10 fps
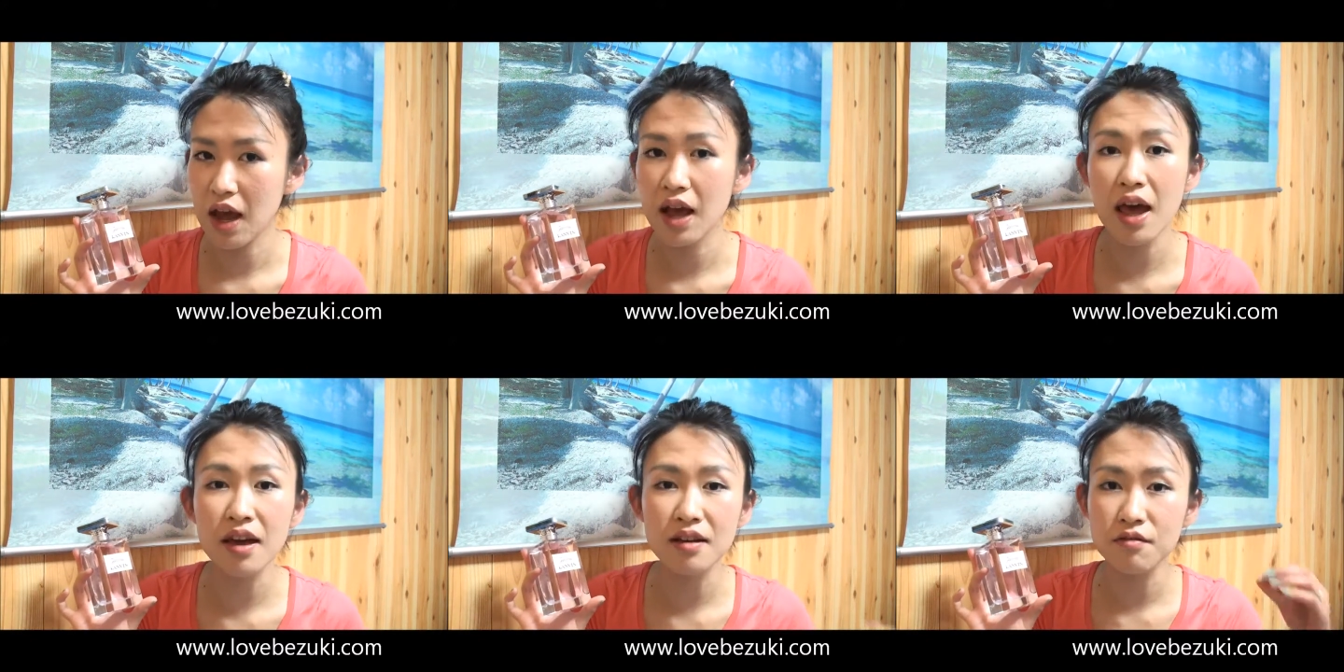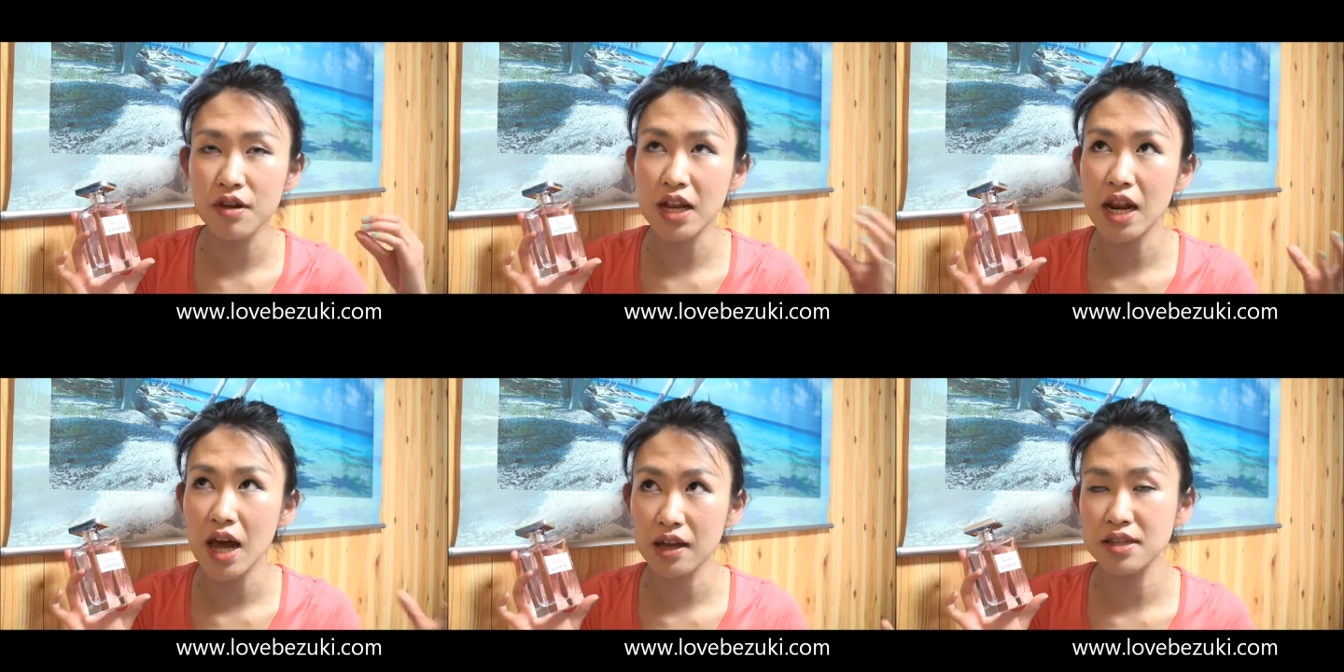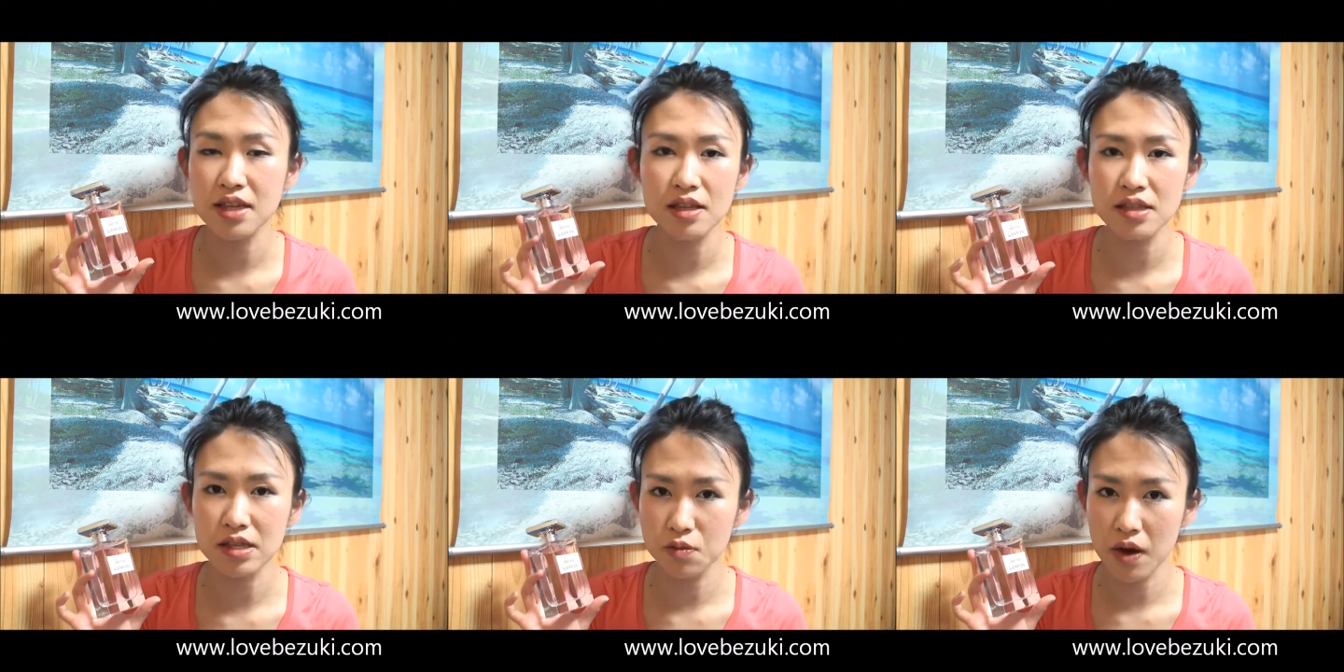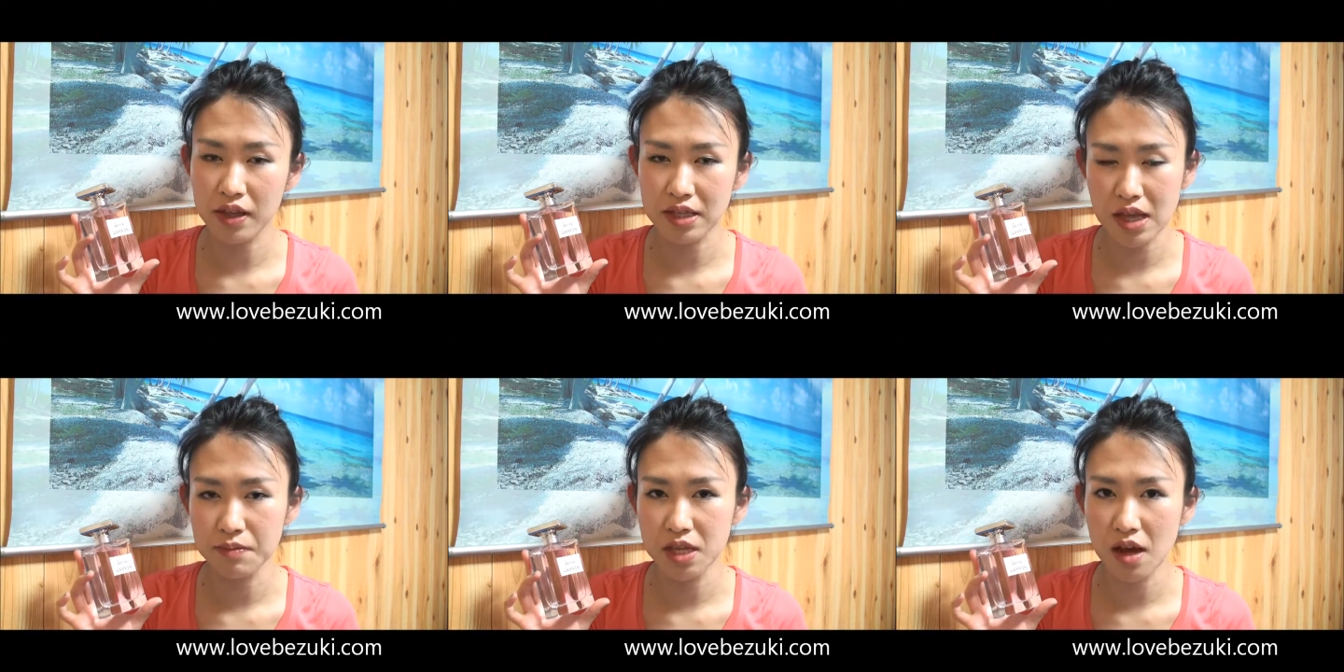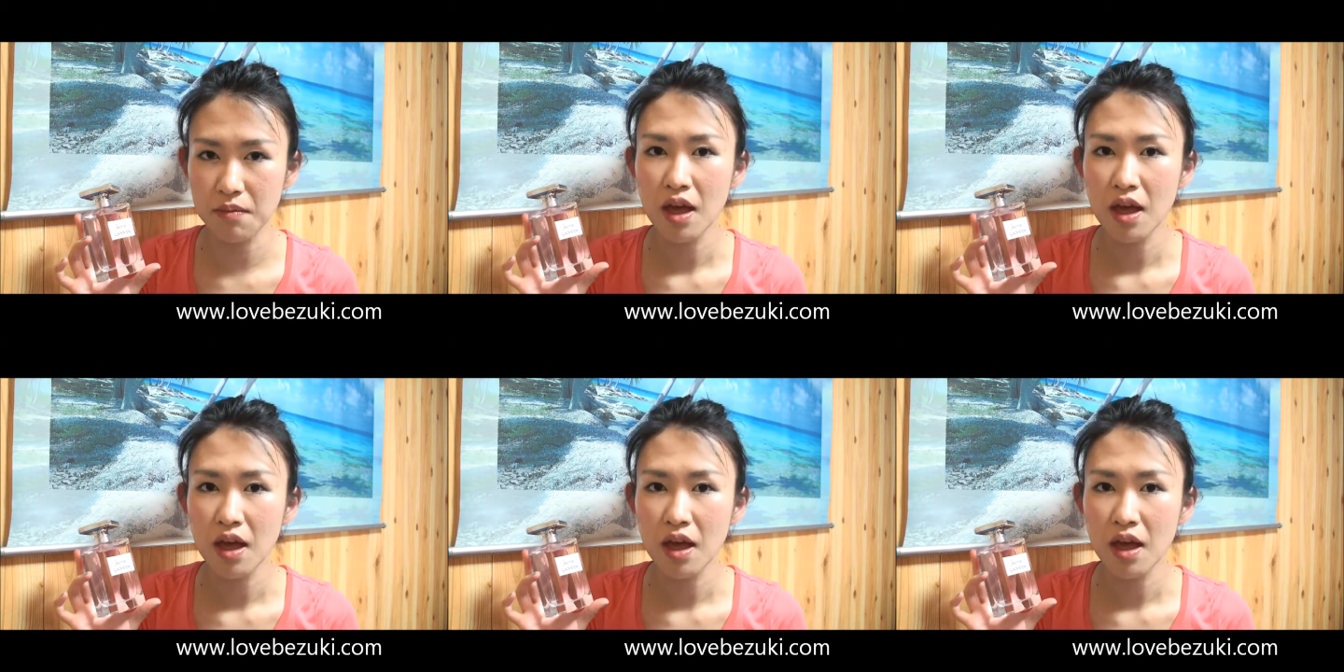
I like really light scents as well at the same time.